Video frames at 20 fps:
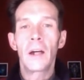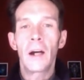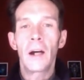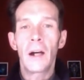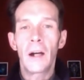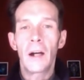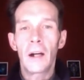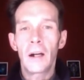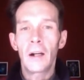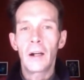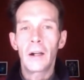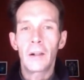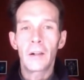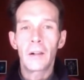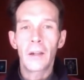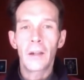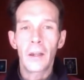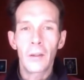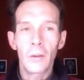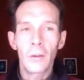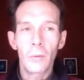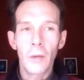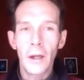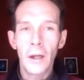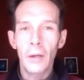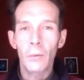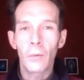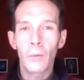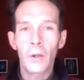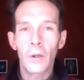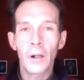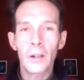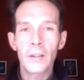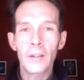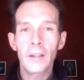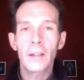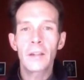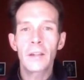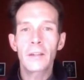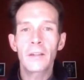And the way it
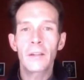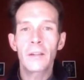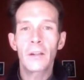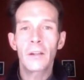works is